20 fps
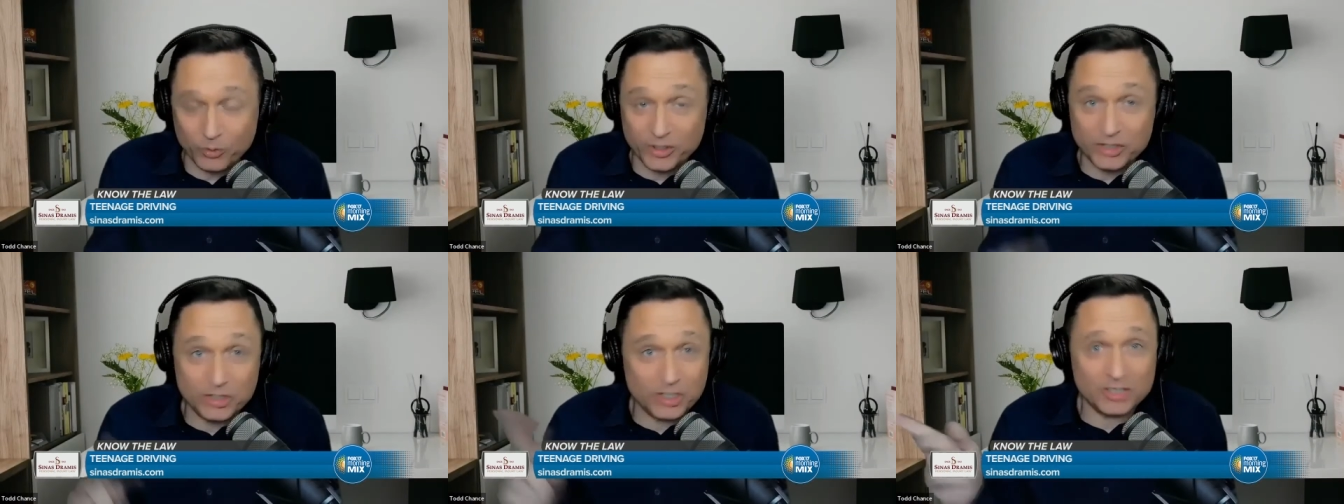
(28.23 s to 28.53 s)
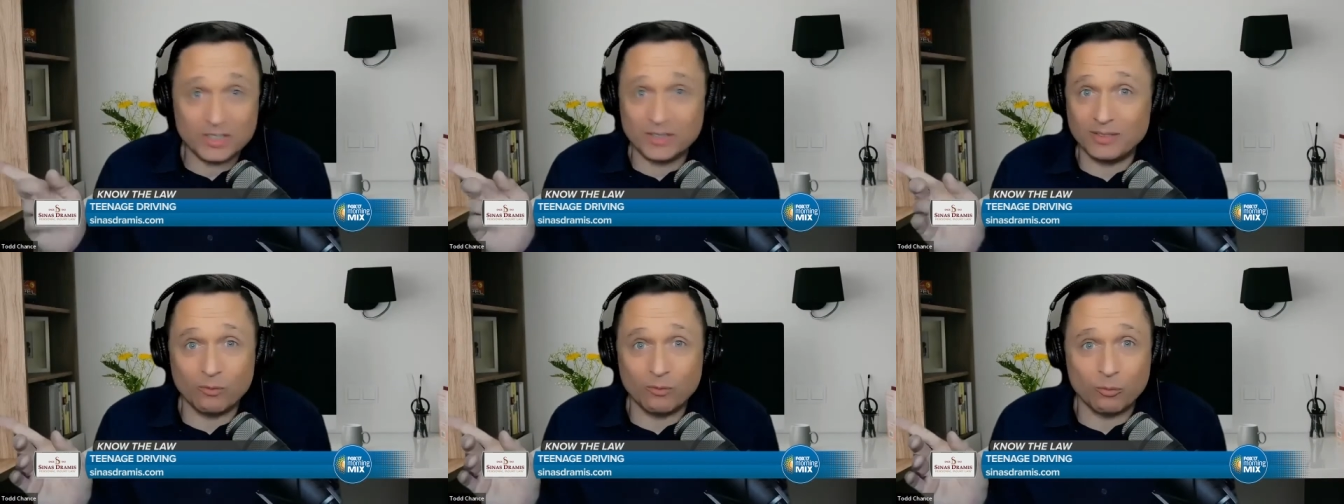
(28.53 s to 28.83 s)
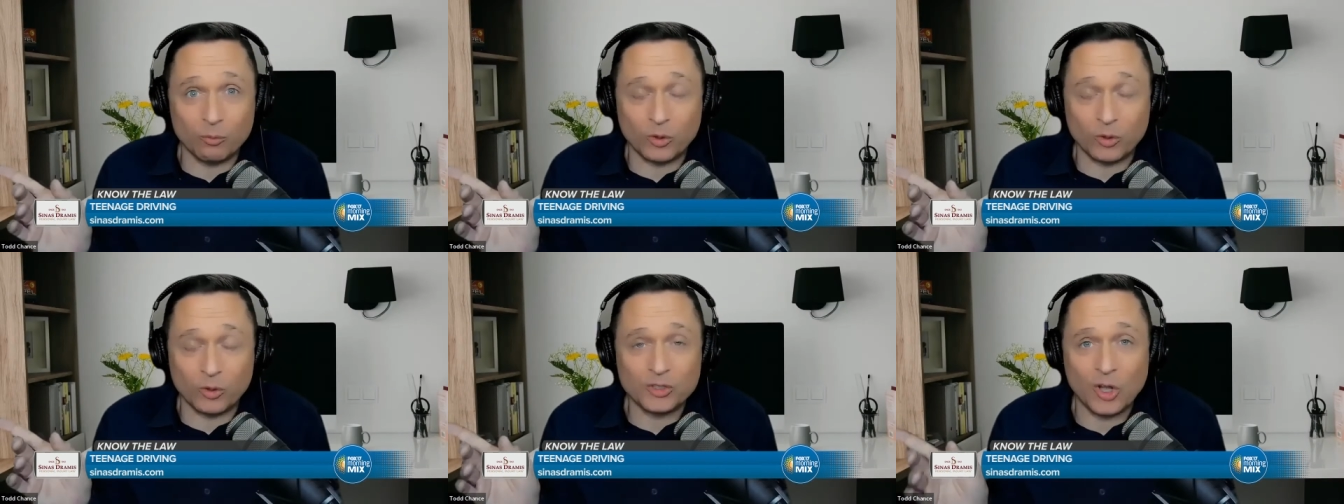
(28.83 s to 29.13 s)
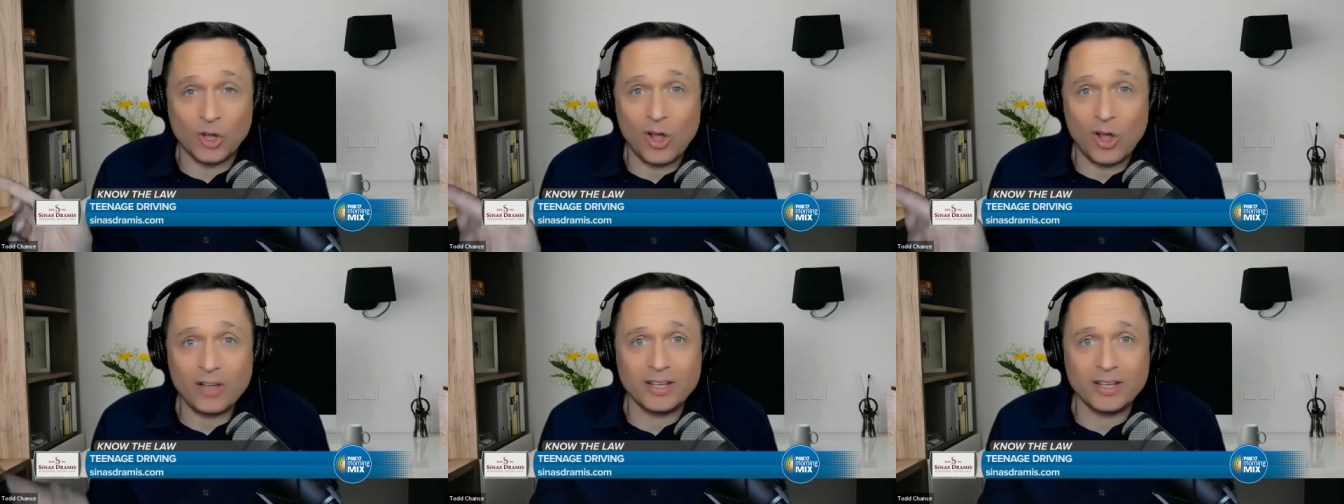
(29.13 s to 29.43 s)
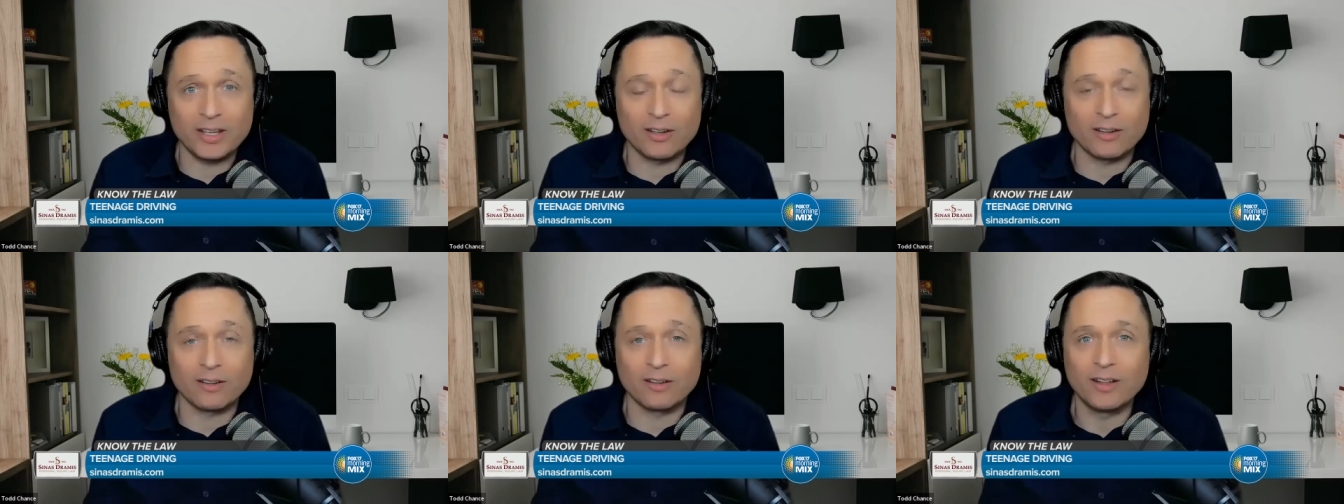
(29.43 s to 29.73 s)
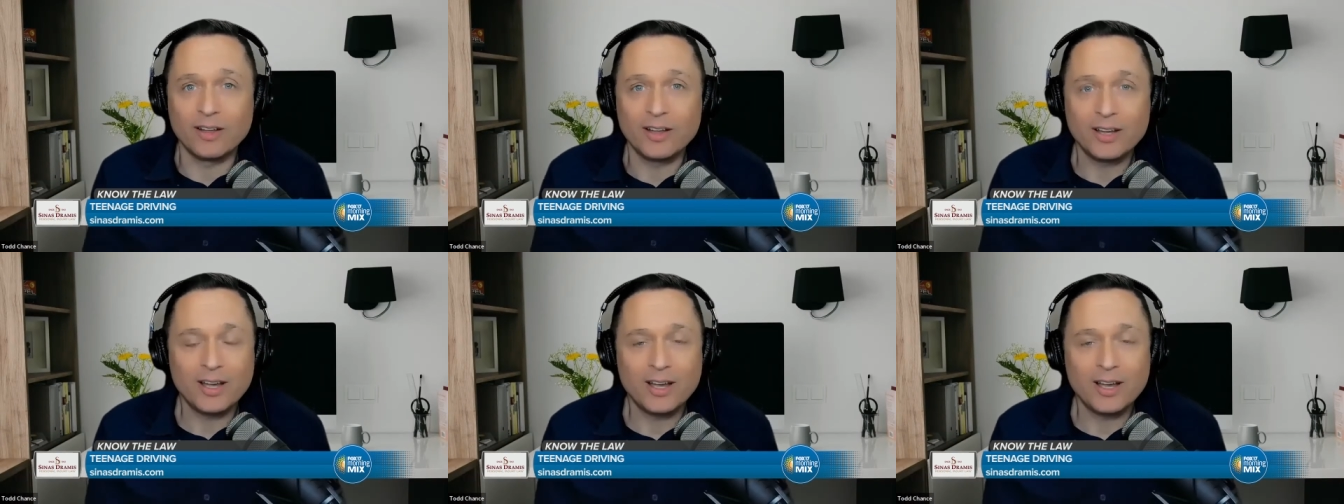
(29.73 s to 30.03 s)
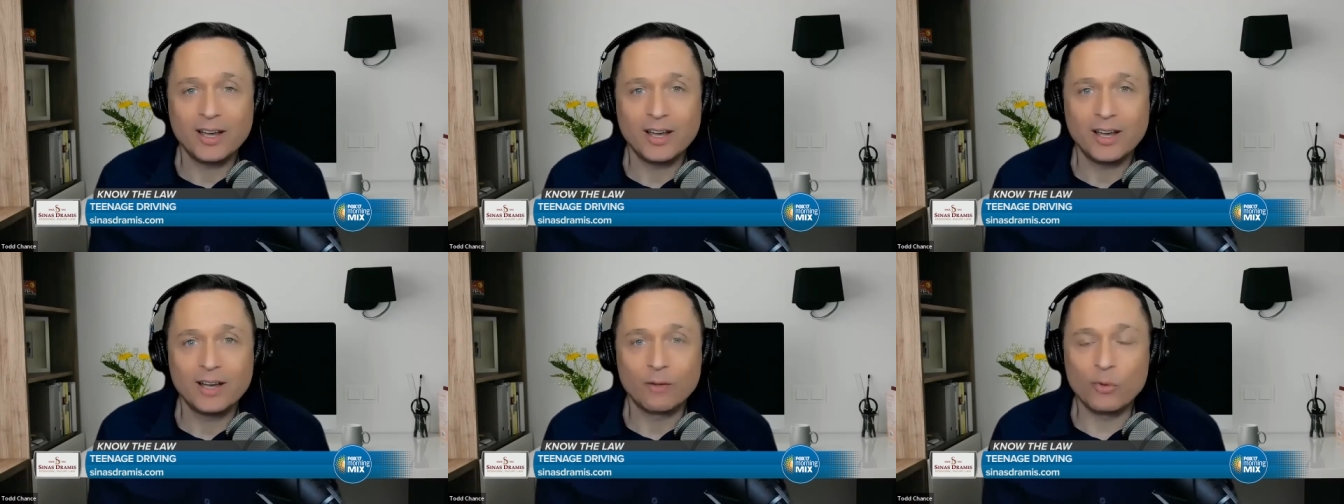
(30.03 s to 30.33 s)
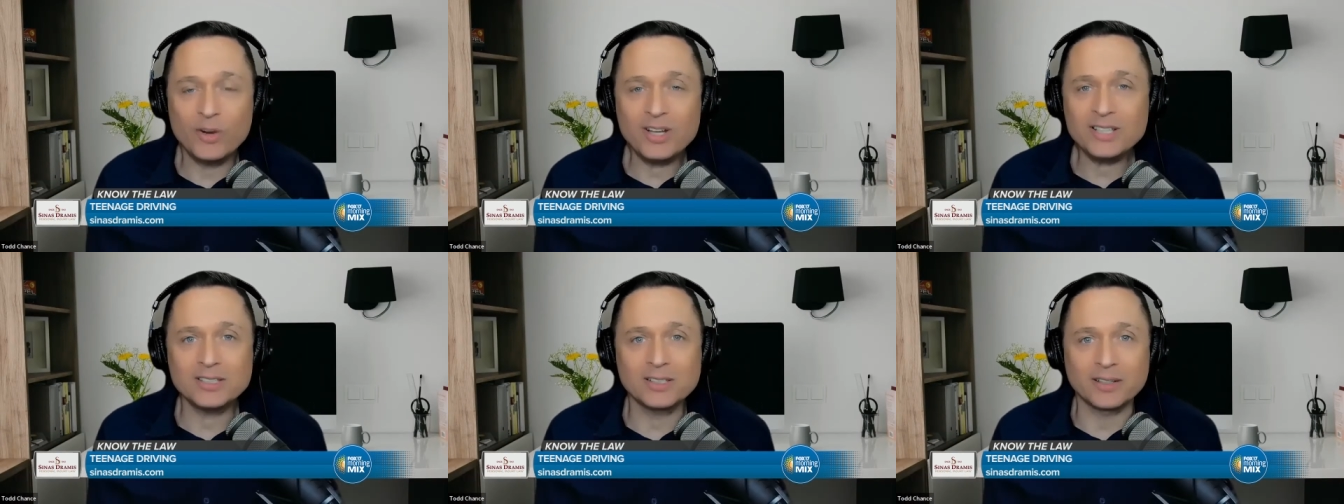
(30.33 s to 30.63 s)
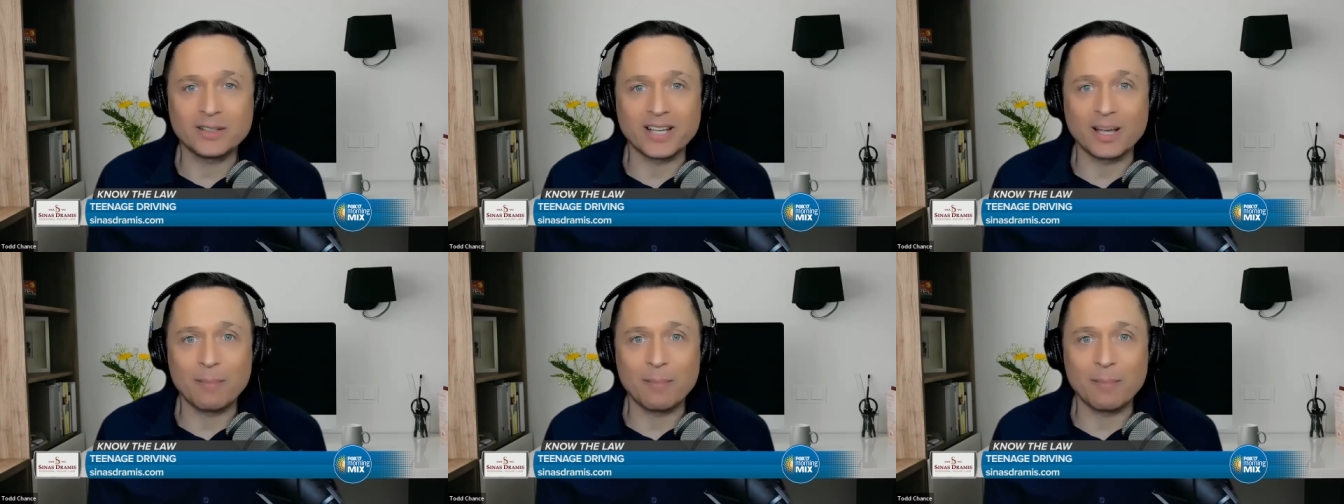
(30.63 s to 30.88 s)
just were talking recently